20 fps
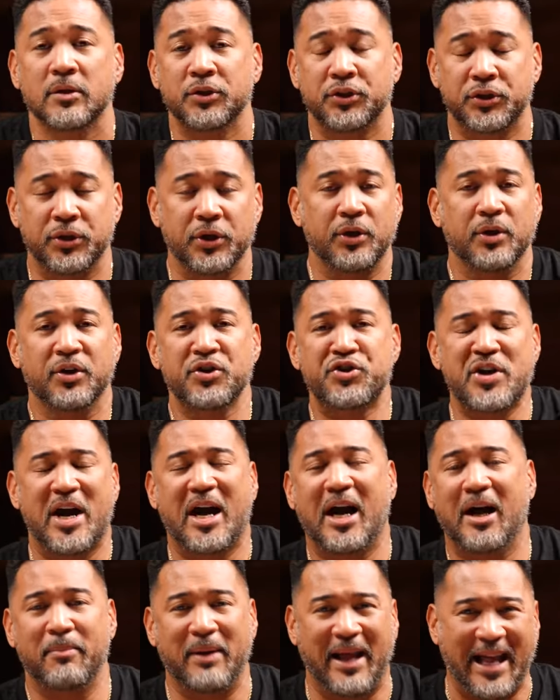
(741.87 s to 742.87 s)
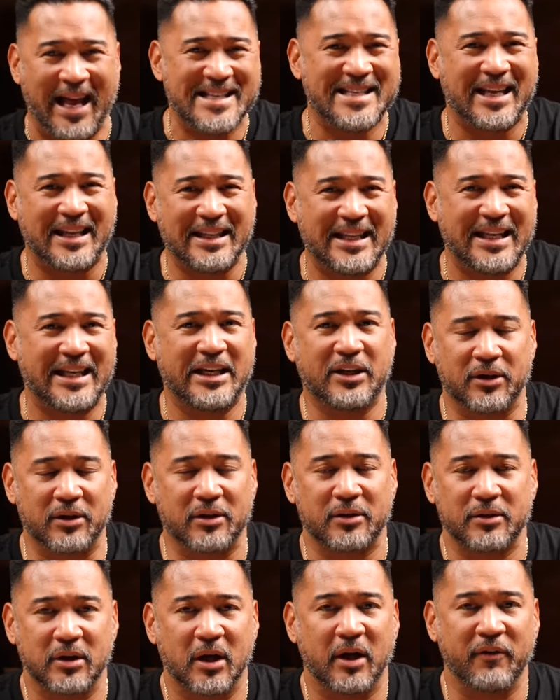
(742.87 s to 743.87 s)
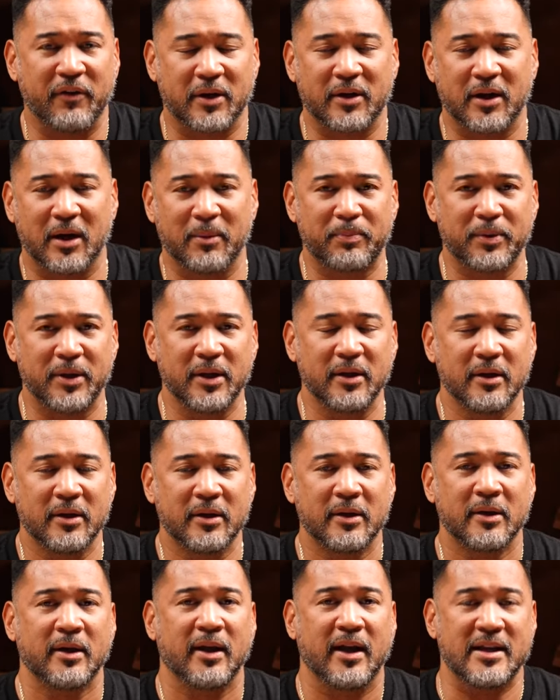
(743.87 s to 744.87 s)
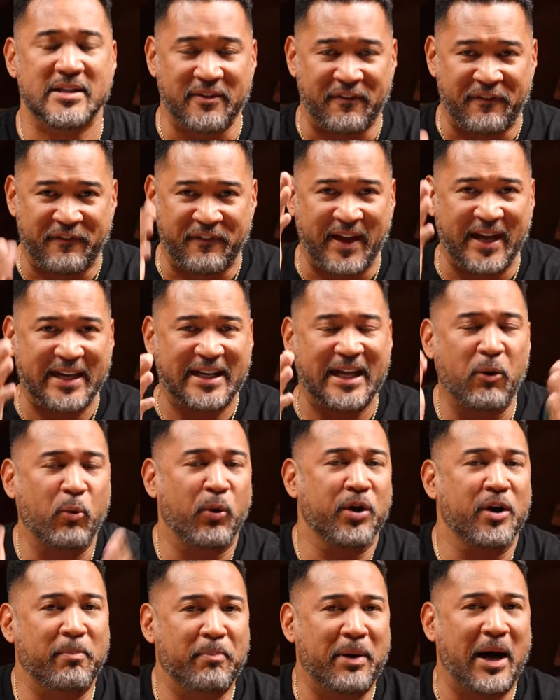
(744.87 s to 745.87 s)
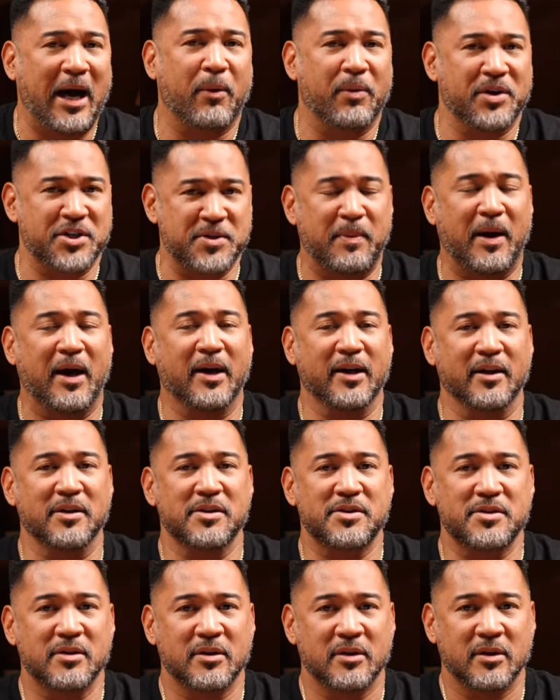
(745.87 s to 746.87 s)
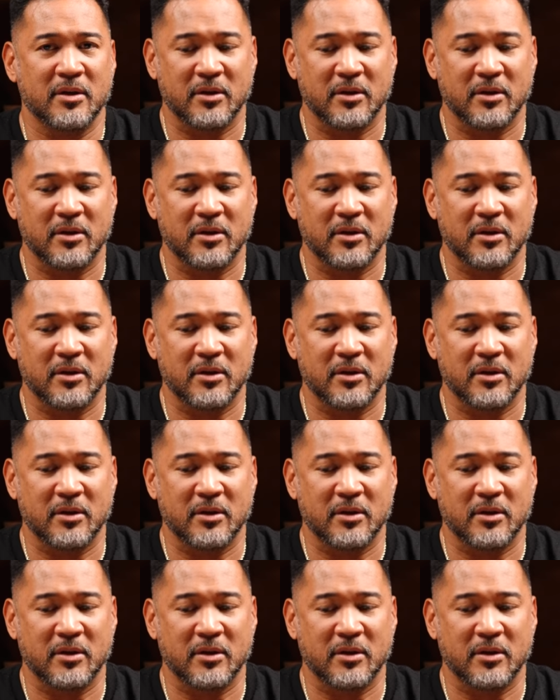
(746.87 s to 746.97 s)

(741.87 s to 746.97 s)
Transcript: So your job as a leader of your company is to find out where your power spot is.